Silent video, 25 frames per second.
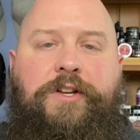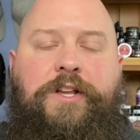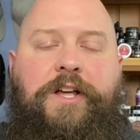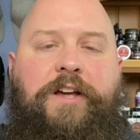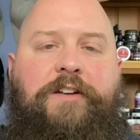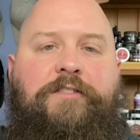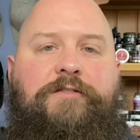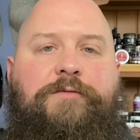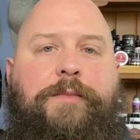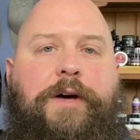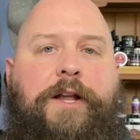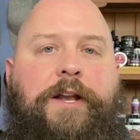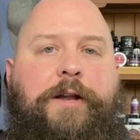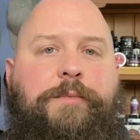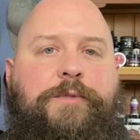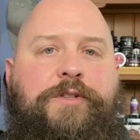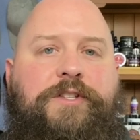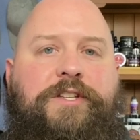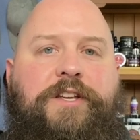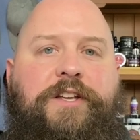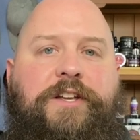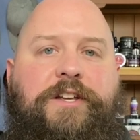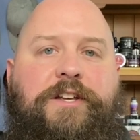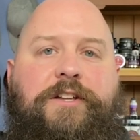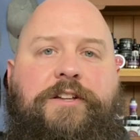Cave. My name is
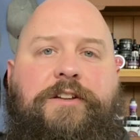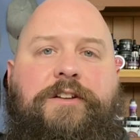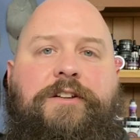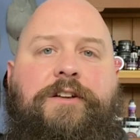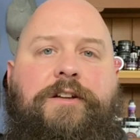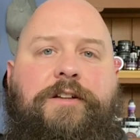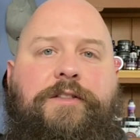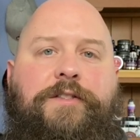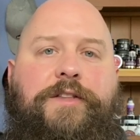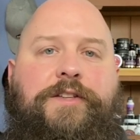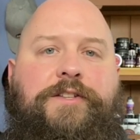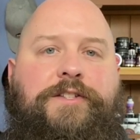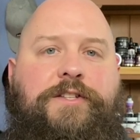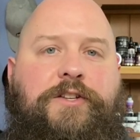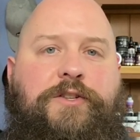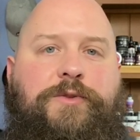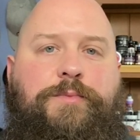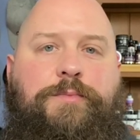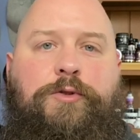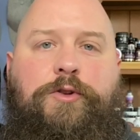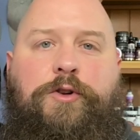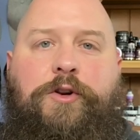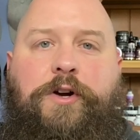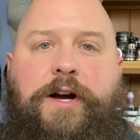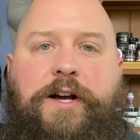Ken, this is
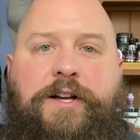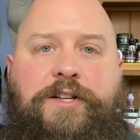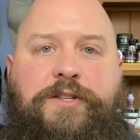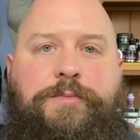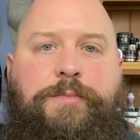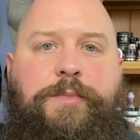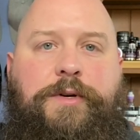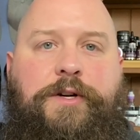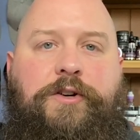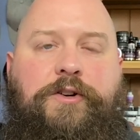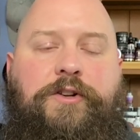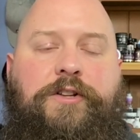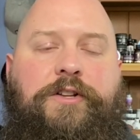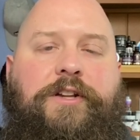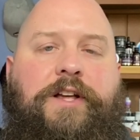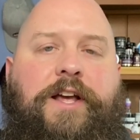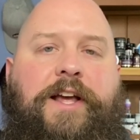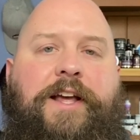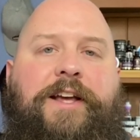Bluegrass Bearded,